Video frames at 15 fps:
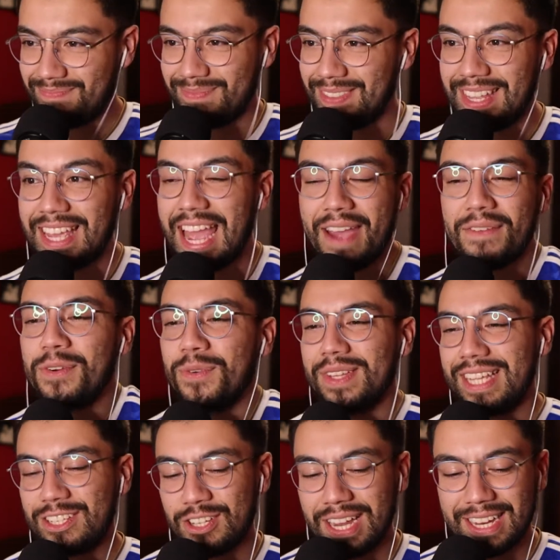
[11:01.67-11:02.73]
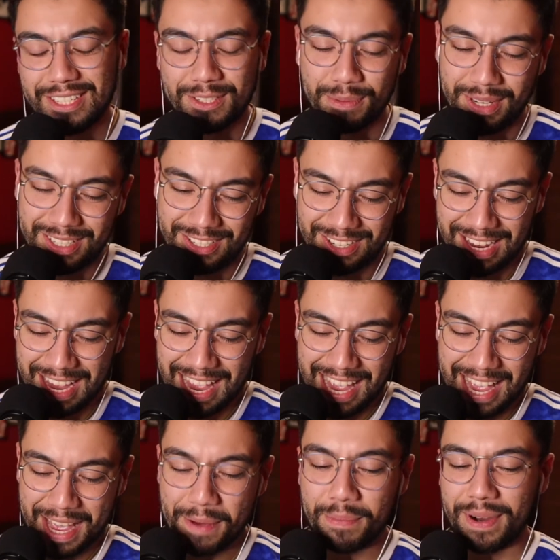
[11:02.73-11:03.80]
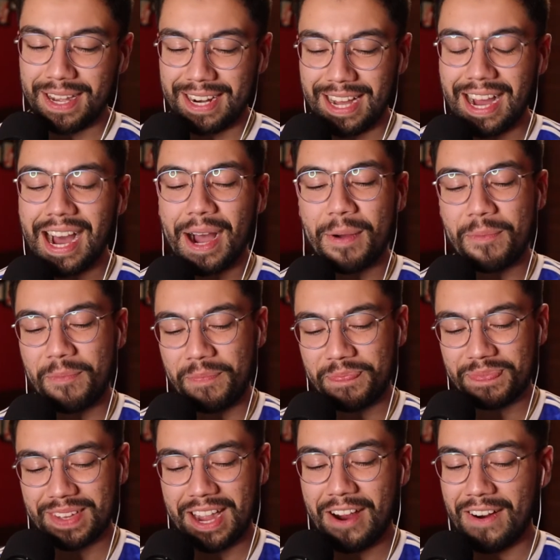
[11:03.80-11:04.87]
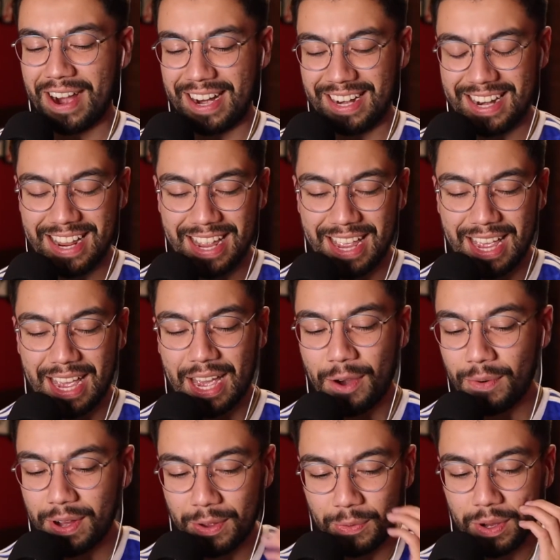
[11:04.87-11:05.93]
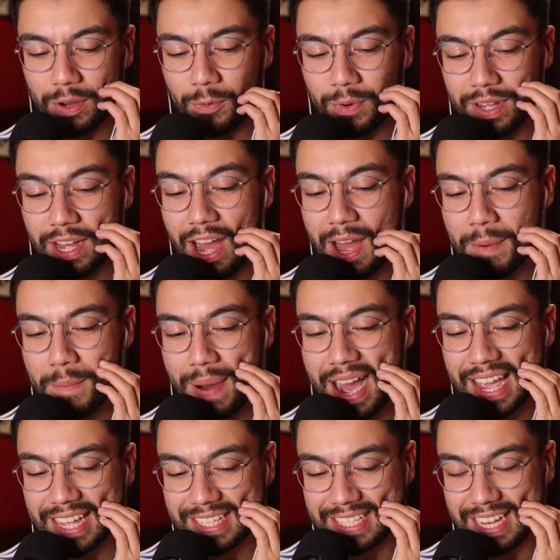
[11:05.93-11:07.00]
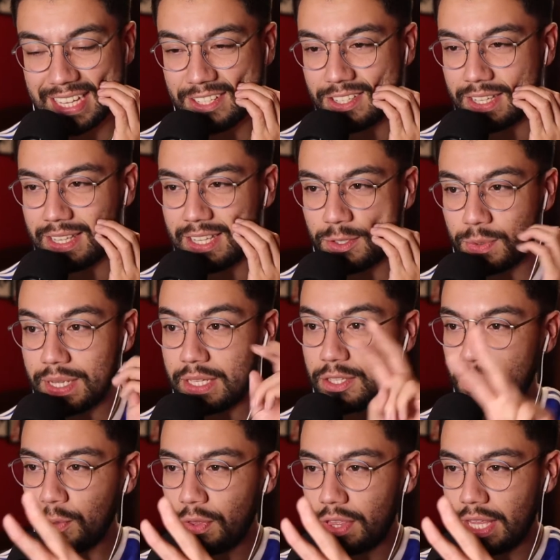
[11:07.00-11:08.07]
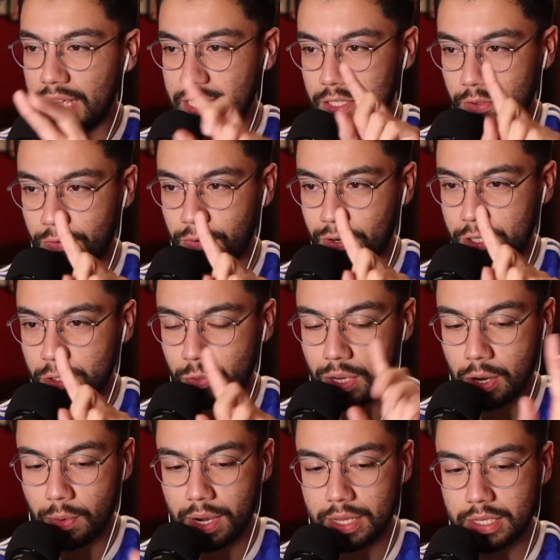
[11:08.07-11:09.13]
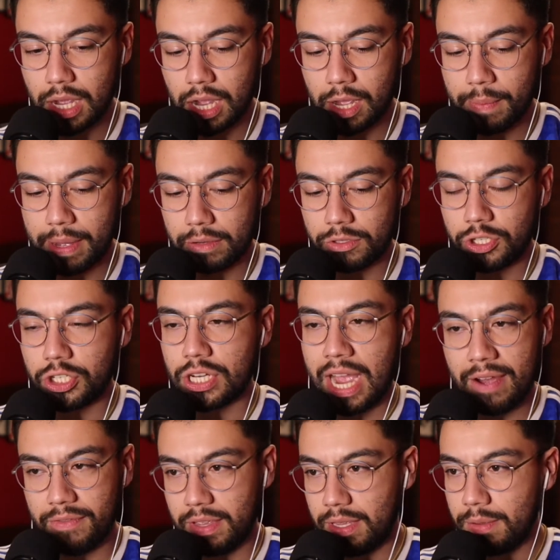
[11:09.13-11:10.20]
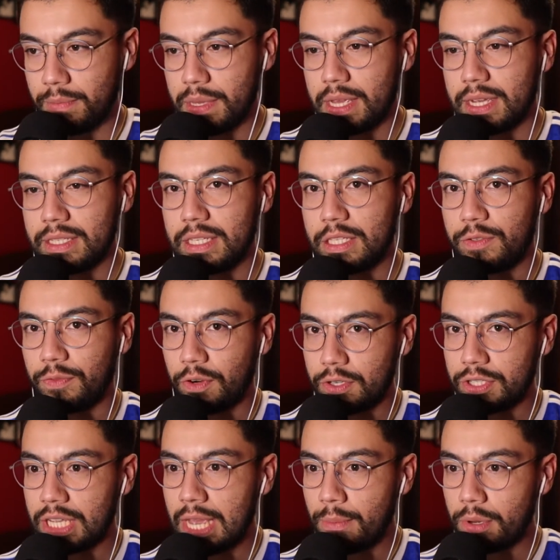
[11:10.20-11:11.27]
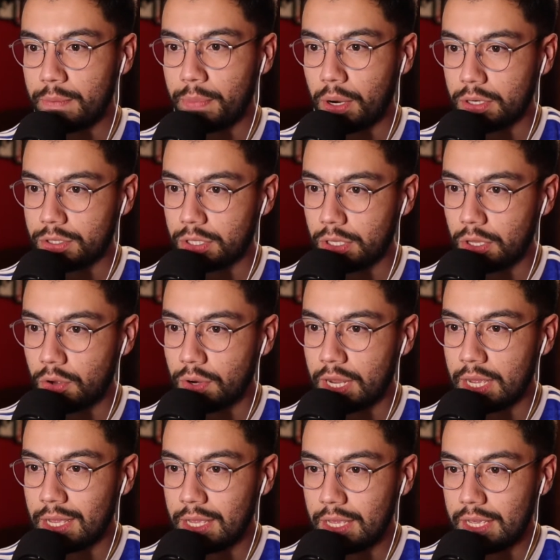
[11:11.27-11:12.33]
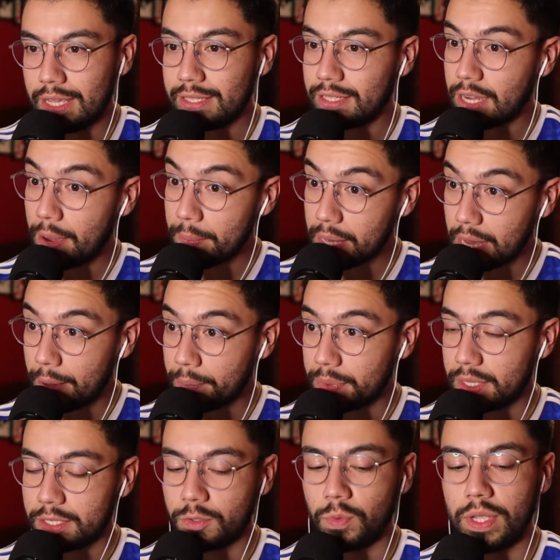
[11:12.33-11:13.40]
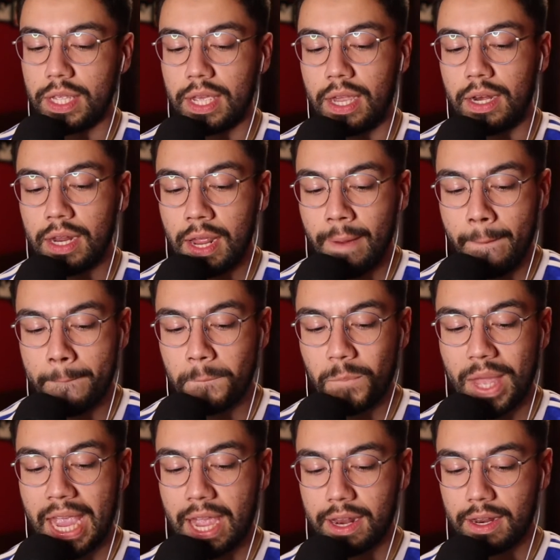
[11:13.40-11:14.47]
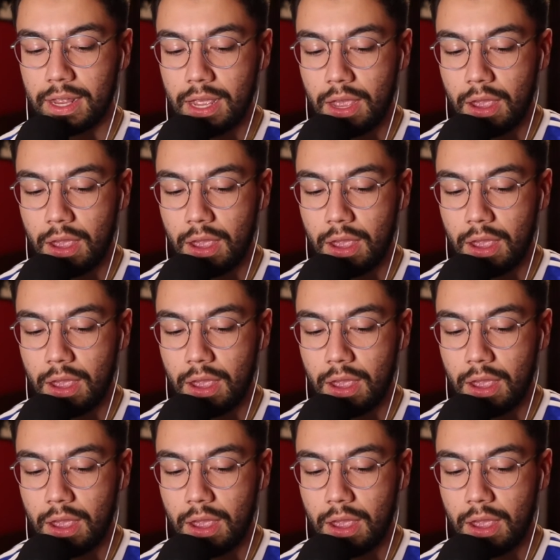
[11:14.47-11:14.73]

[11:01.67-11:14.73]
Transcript: they haven't really changed much. But all right. Well, what caught my attention this week? Two things. The first one I want to talk about Xavi because his first game with Barcelona is coming up this weekend, and